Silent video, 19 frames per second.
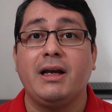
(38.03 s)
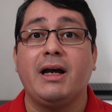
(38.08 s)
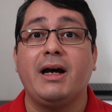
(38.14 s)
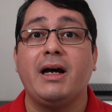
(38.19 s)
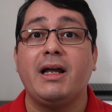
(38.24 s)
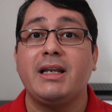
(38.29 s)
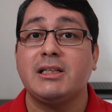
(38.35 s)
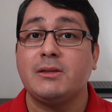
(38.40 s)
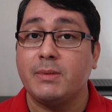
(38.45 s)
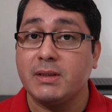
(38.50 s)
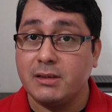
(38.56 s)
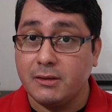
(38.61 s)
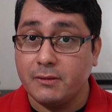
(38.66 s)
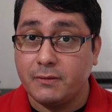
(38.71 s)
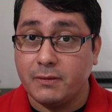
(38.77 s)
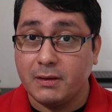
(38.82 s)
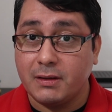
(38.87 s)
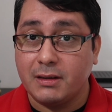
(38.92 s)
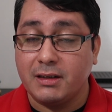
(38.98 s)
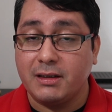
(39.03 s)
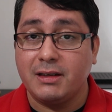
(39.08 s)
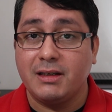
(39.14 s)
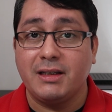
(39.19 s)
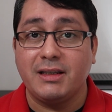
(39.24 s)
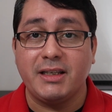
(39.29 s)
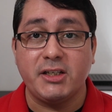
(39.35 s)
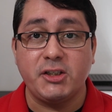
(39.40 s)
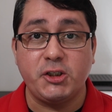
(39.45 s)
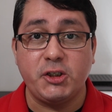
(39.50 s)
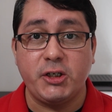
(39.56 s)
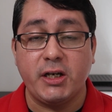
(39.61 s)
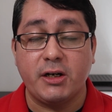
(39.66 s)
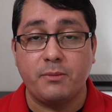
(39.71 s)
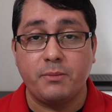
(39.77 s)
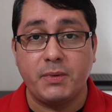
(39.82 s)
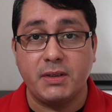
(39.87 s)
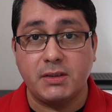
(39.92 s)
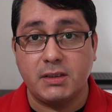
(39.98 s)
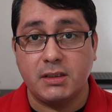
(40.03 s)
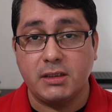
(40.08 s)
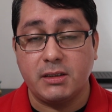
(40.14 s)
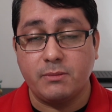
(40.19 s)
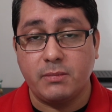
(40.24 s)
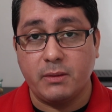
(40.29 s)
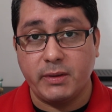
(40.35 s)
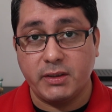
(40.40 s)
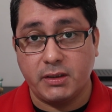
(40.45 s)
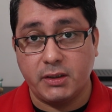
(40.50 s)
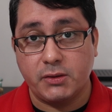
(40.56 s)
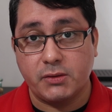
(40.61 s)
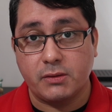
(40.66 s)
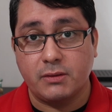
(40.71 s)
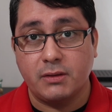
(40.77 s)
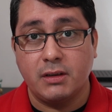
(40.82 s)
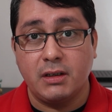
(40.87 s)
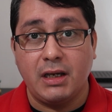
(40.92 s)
and specifically the gRPC implementation.